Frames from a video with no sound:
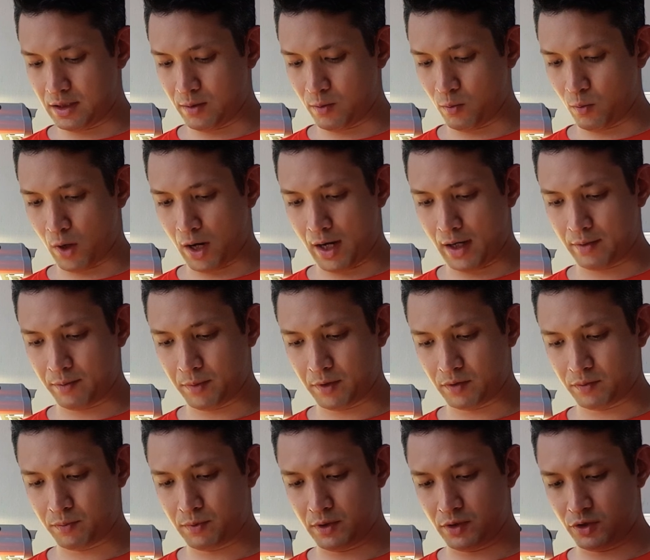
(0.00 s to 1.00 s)
why
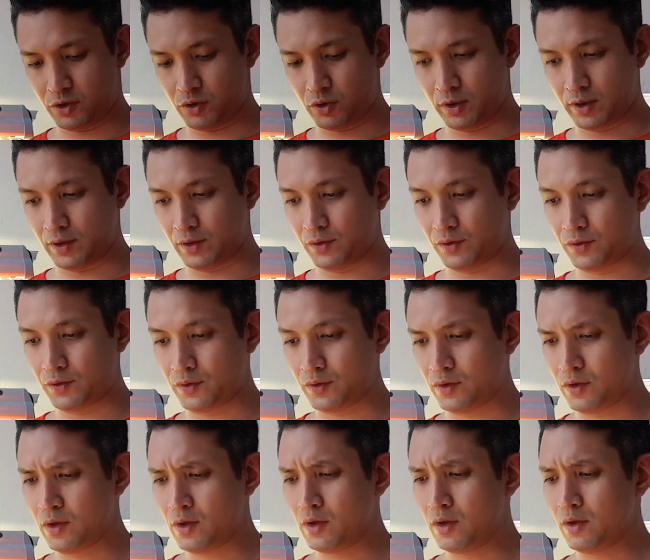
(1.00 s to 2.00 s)
must be sugars?
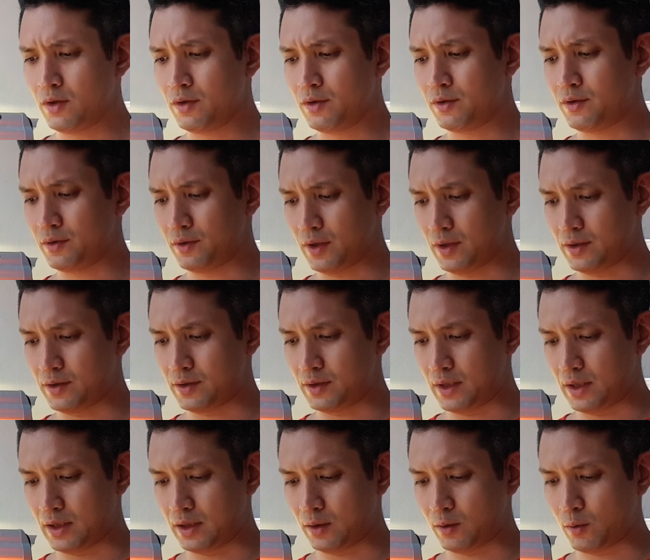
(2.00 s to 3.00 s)
That's
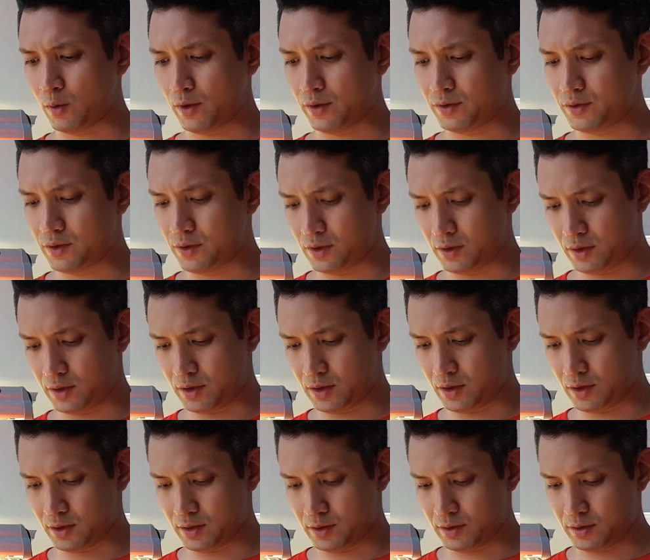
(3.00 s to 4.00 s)
another question
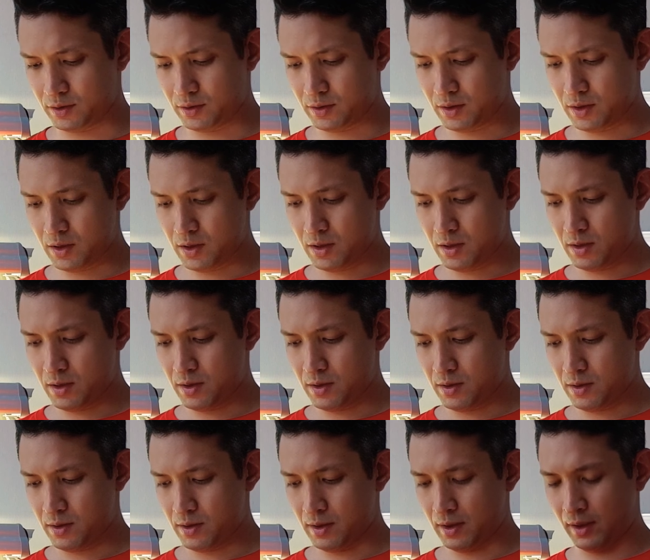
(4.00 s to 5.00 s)
here.
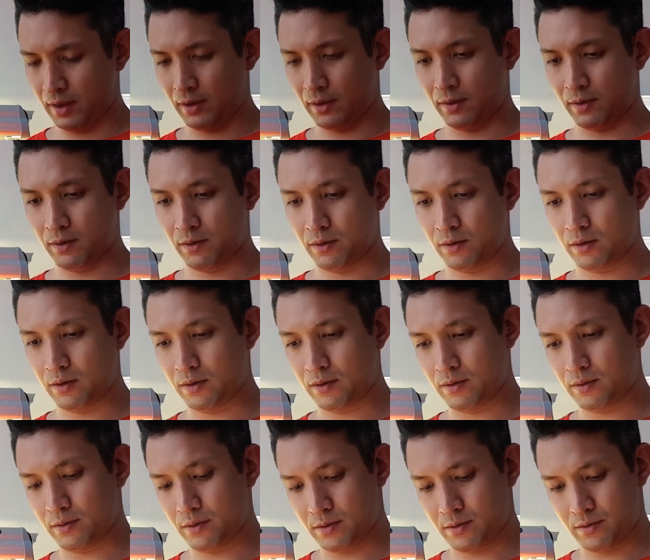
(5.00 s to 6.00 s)
And
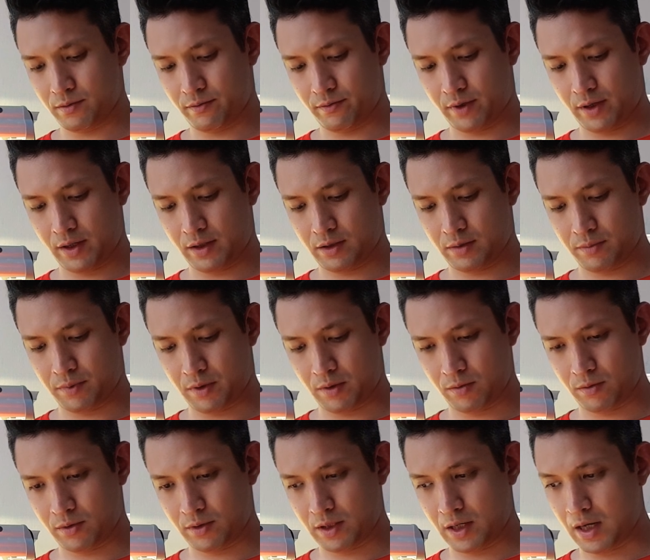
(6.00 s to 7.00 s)
right about
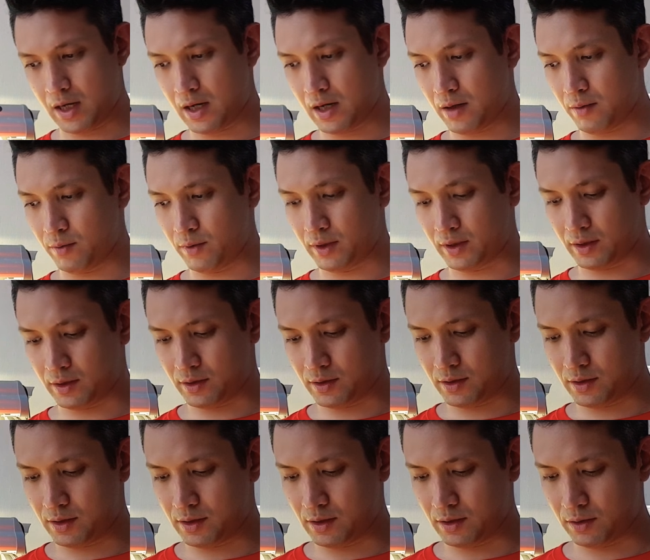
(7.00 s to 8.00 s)
there we can
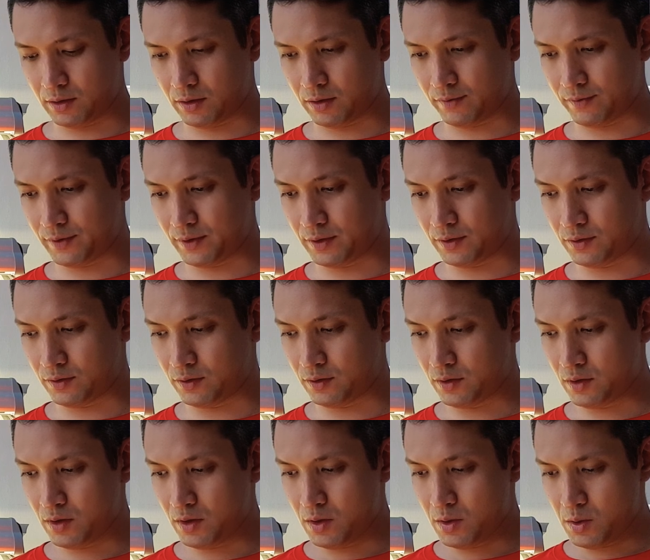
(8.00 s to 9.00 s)
see a lot of these
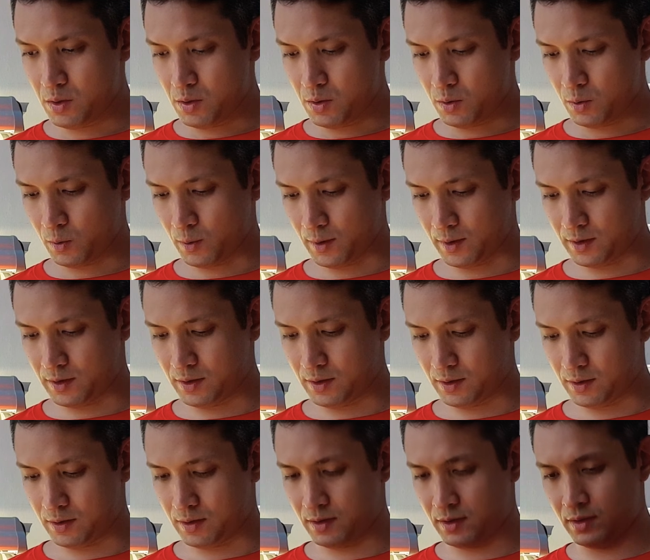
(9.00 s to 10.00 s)

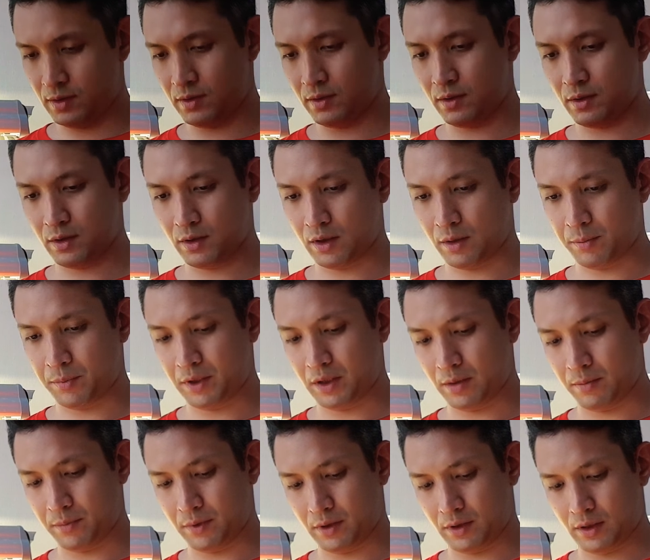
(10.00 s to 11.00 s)
questions coming up
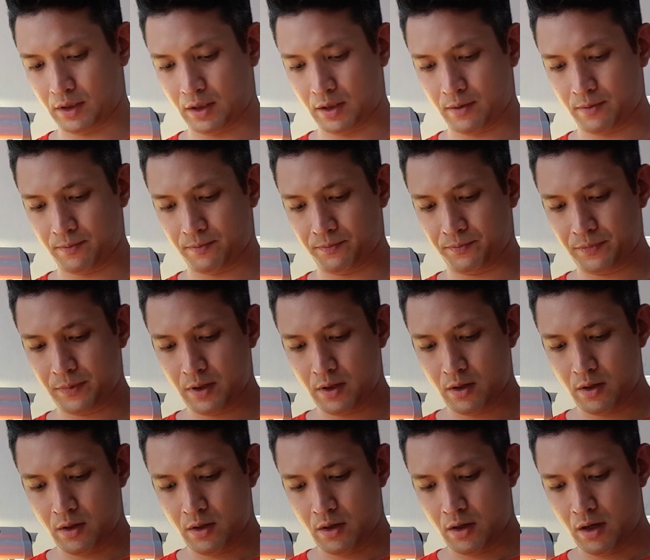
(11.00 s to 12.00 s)
again.
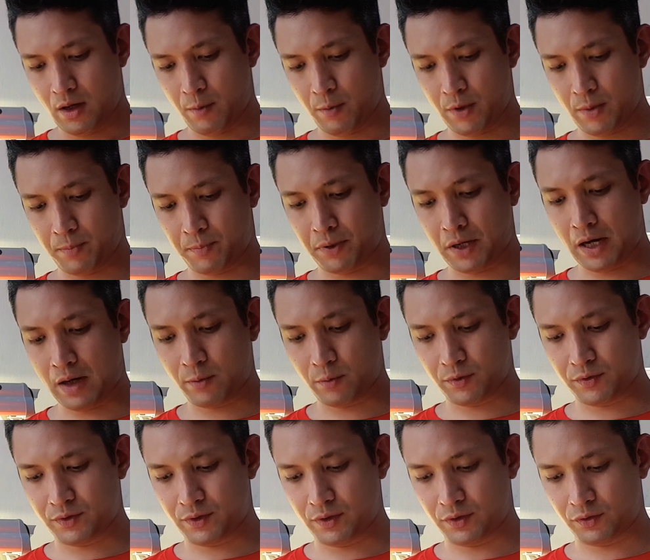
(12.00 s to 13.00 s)
And when the plant
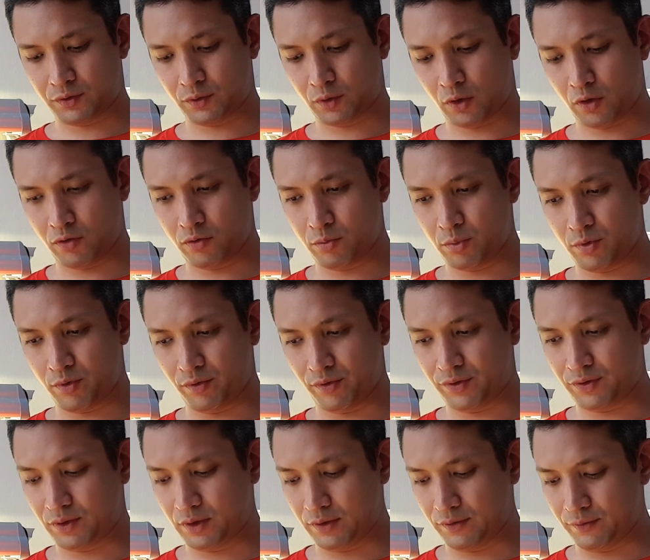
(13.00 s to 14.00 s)
was in the storeroom, it
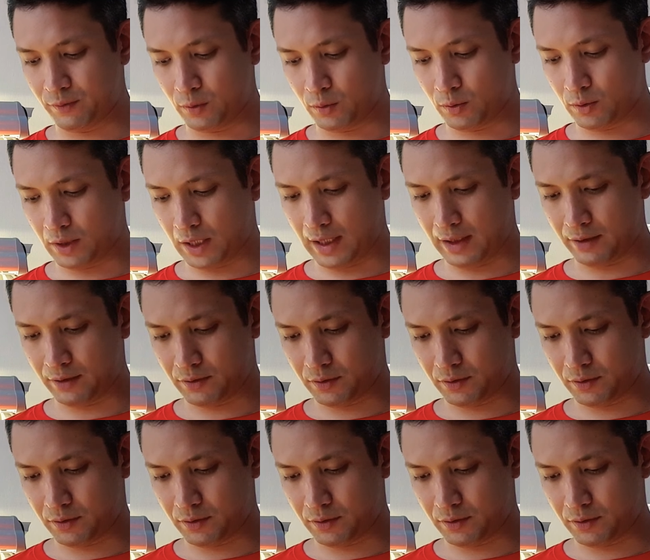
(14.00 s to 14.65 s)
received no light.